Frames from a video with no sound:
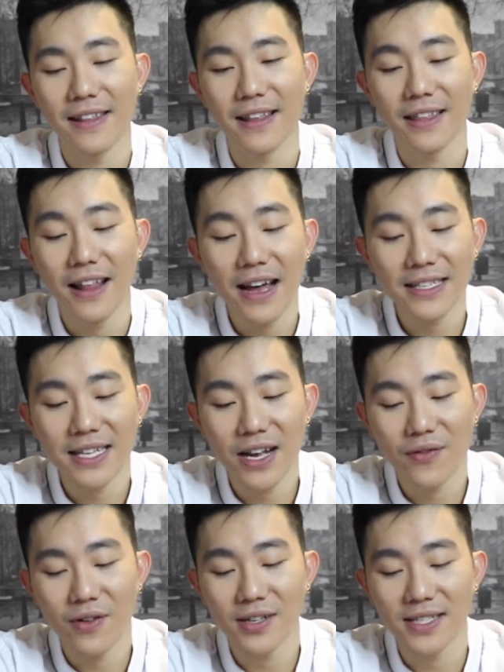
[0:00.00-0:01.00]
the last thing I
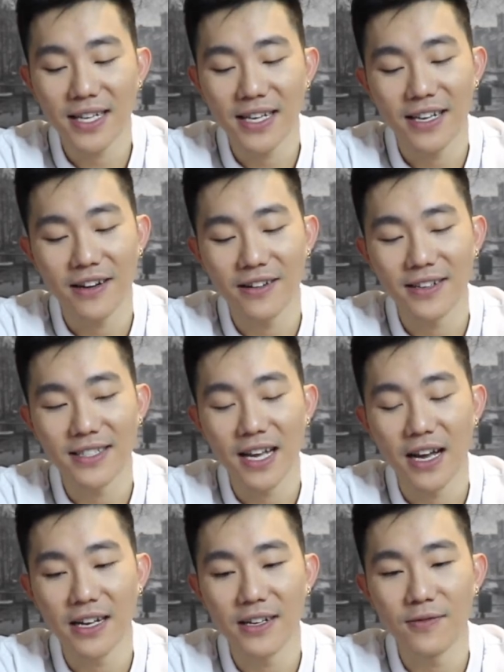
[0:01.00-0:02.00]
want to say here is
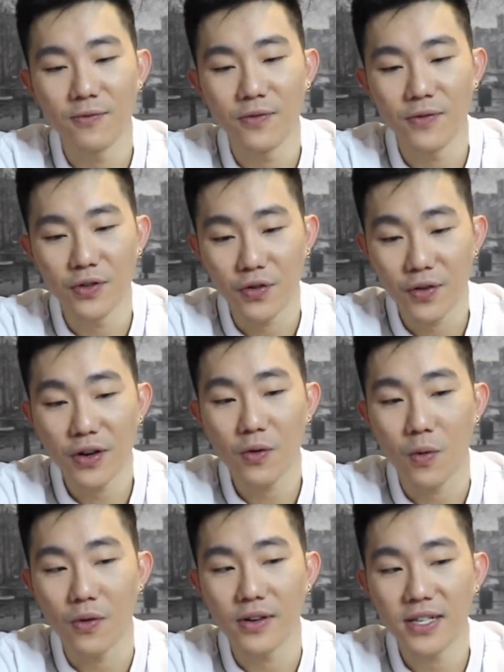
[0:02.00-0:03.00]
that during
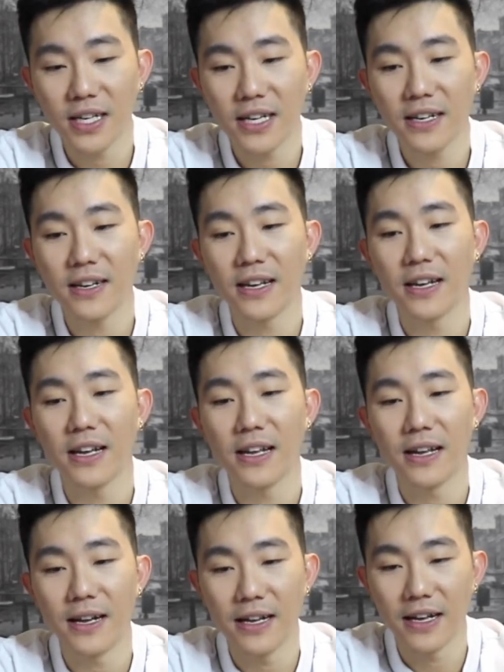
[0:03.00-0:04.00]
quarantine,
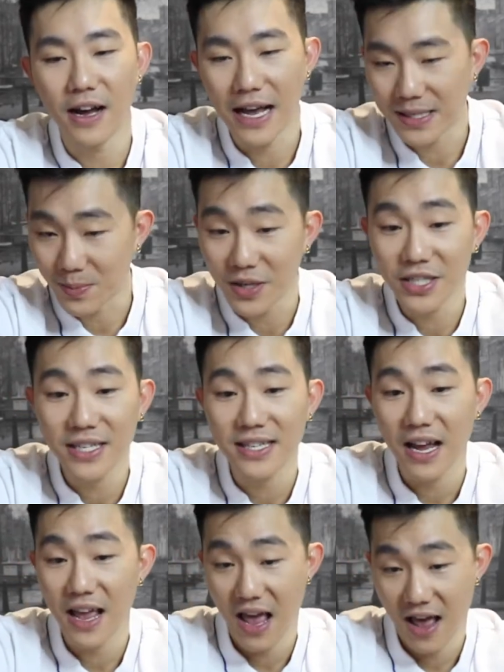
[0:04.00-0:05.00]
as much as
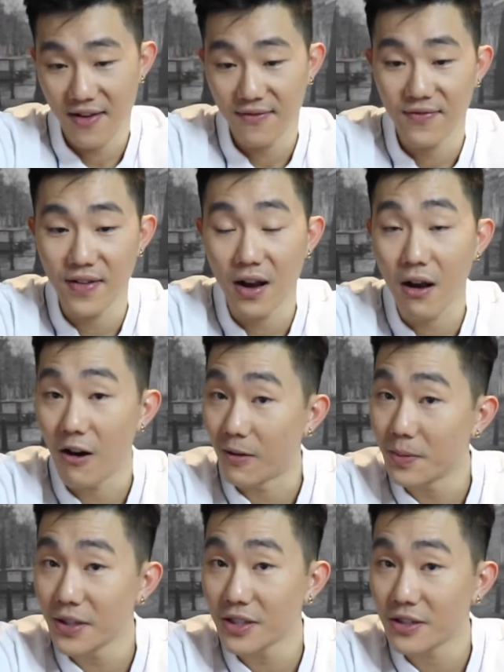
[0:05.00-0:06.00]
I have
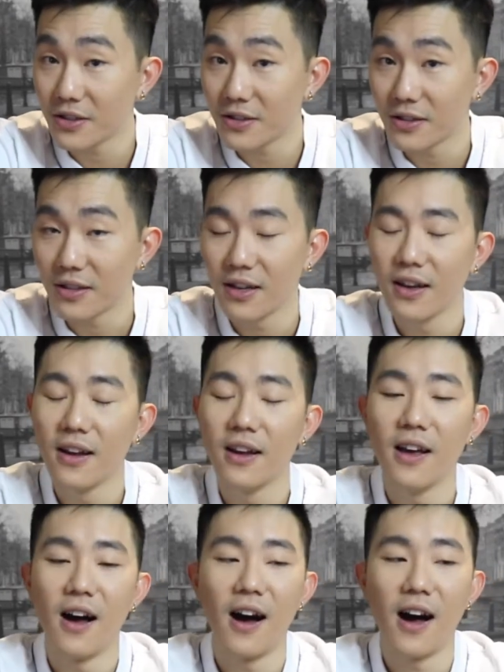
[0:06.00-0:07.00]
accomplished,
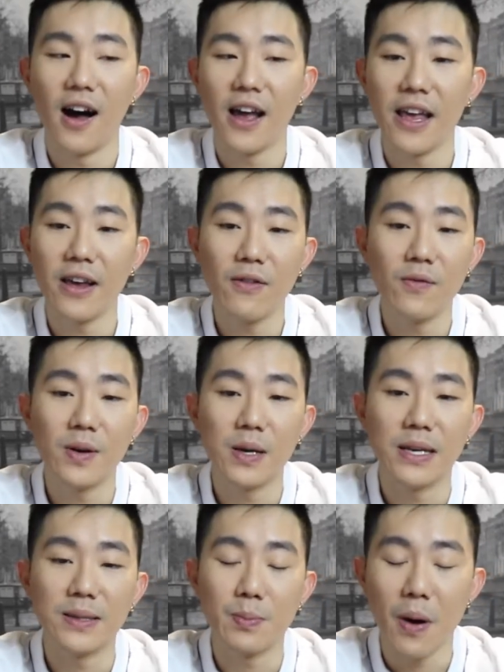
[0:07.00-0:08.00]
uh, it
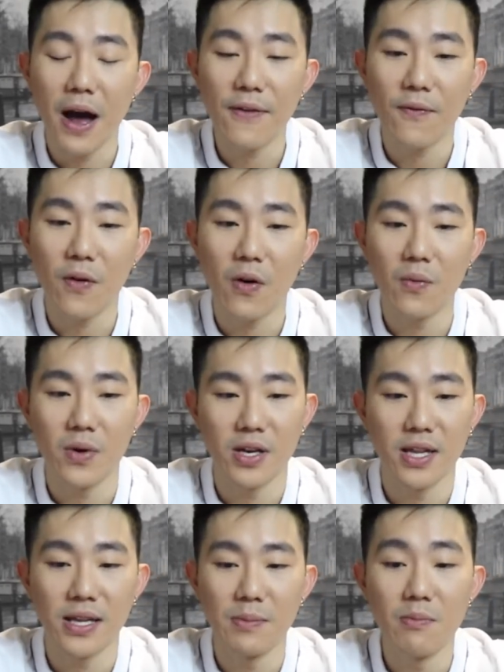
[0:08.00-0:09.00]
was by far one
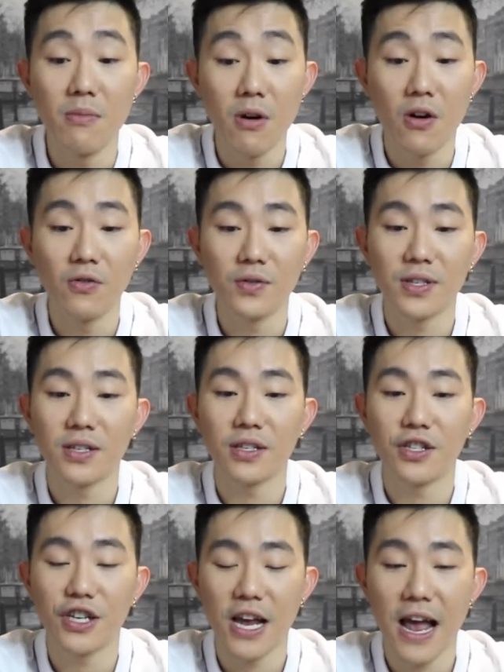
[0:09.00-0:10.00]
of the most
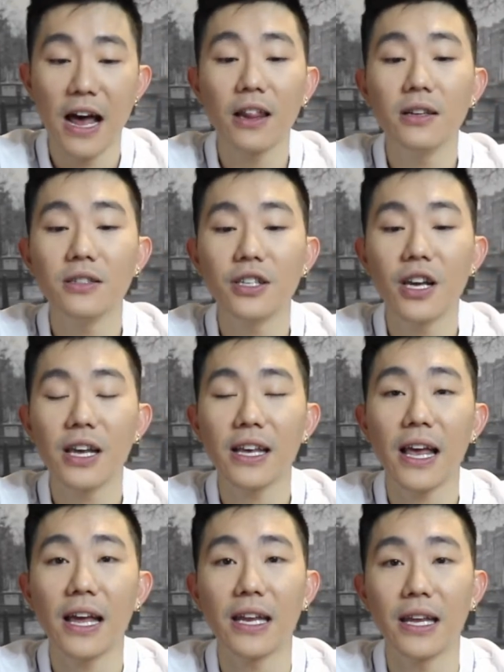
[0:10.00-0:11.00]
challenging
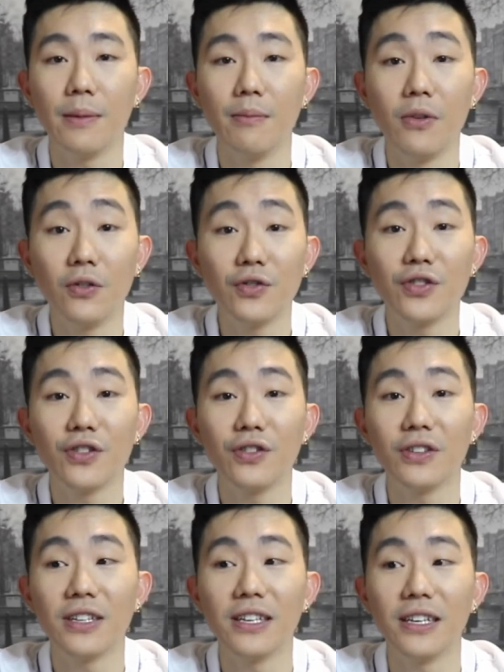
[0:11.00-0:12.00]
and
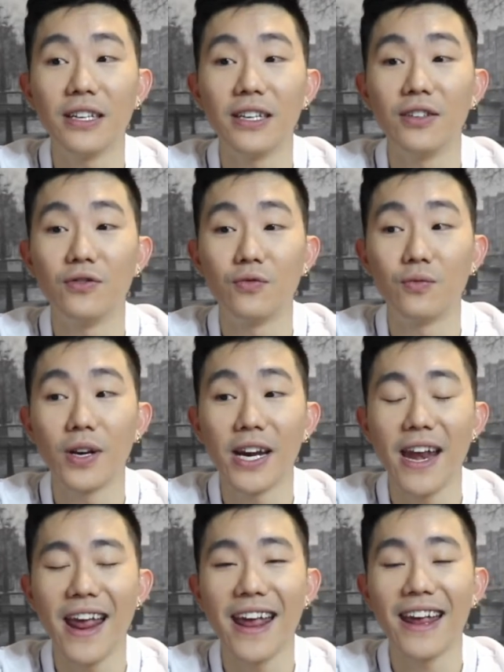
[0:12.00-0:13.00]
emotionally
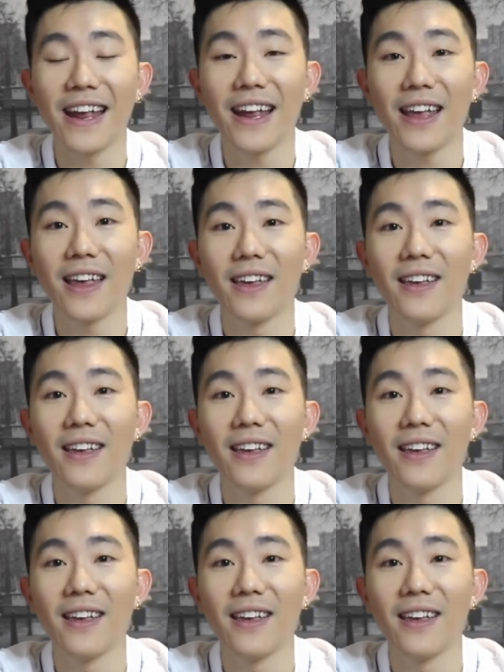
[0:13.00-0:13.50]
draining